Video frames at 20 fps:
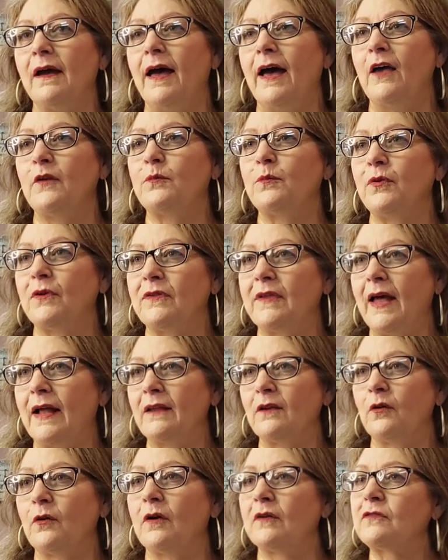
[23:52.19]
has put that
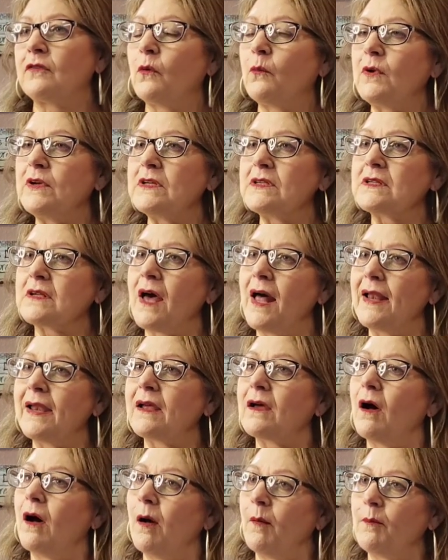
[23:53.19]
little, so we just kind of
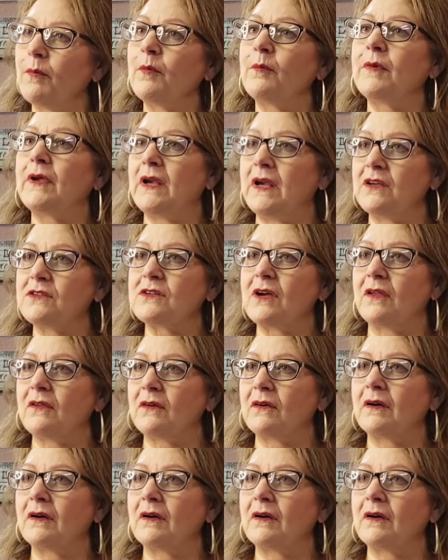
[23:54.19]
compliment each other.